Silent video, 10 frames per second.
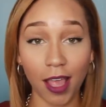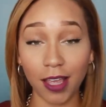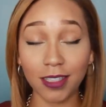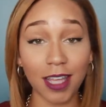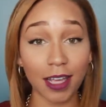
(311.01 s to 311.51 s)

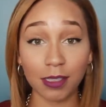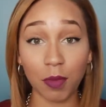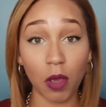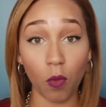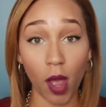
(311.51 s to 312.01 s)
it takes
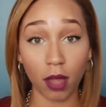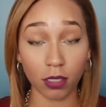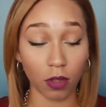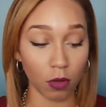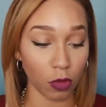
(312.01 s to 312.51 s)
me a while
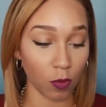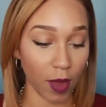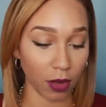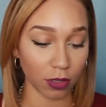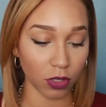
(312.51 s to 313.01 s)
to go through powder.